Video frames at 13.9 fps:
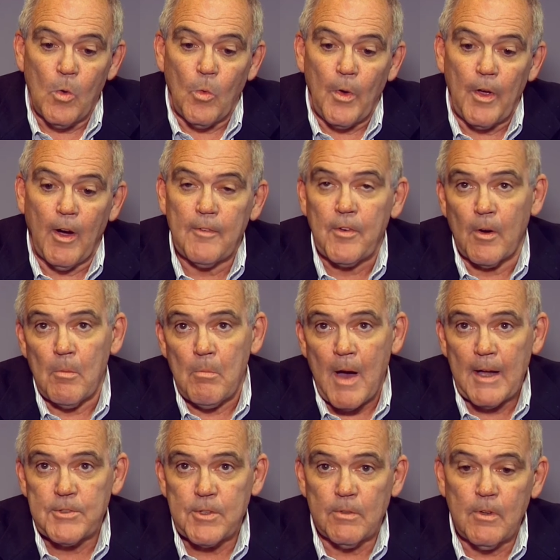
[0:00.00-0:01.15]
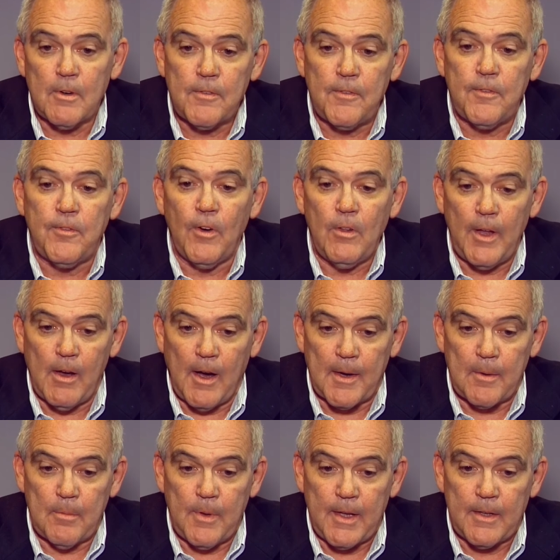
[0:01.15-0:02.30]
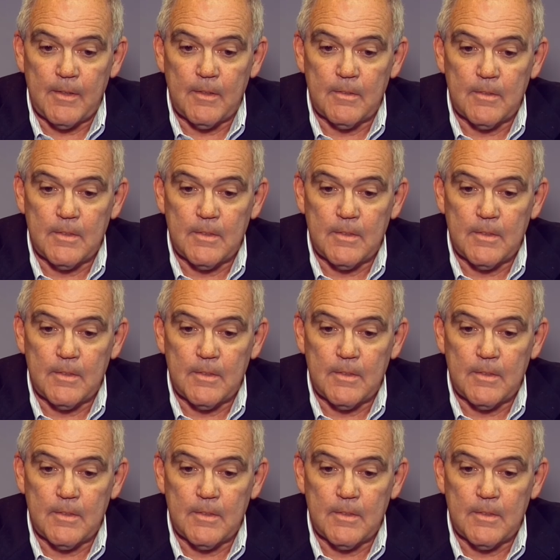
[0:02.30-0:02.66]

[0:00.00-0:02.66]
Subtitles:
We offer a modular, fully automated